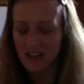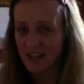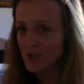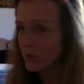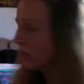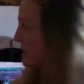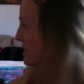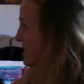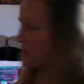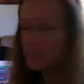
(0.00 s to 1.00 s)
And then it's really
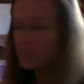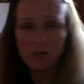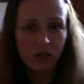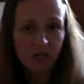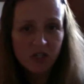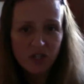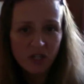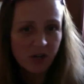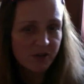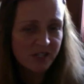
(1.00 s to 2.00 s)
easy, just in your
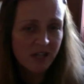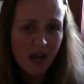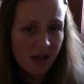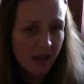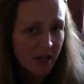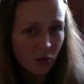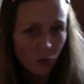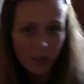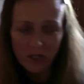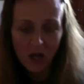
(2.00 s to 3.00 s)
kitchen under a skylight and a
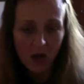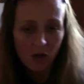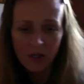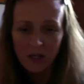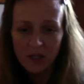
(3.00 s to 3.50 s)
window.